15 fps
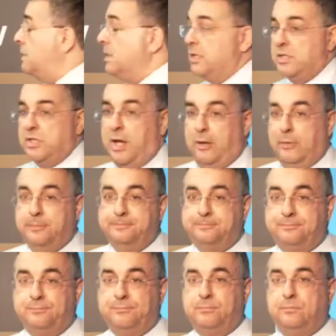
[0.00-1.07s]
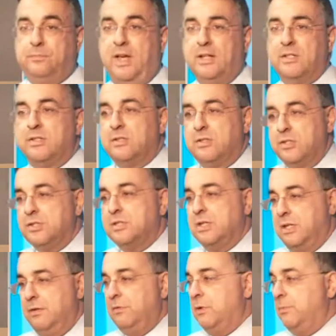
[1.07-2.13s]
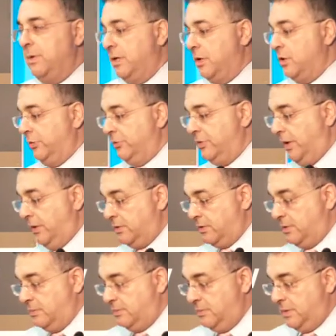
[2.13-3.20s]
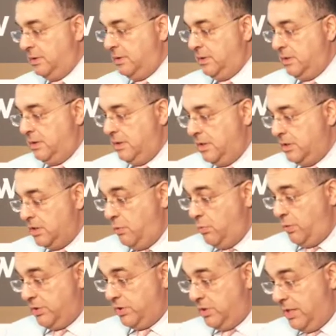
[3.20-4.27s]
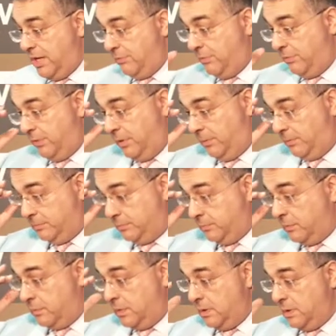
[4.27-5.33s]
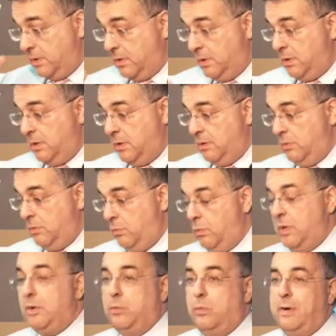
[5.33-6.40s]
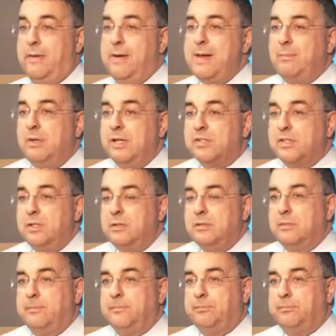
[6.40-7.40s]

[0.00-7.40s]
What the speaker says: So, that's just to give you a bit of context. So what's the overview? Well, we're AIM listed.